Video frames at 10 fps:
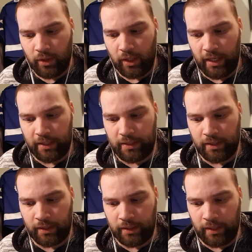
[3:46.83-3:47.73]
at
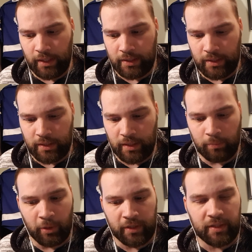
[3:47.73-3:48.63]
the ACC.
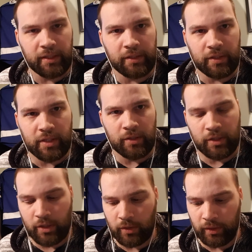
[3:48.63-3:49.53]
Bucks lead the
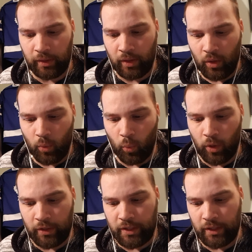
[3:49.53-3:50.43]
series currently
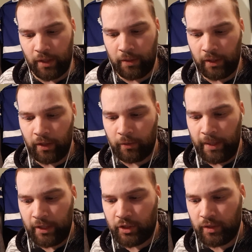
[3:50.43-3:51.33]
1-0. Other
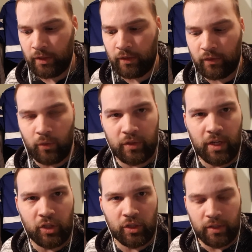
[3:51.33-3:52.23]
action in the
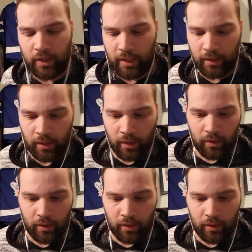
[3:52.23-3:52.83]
association tonight.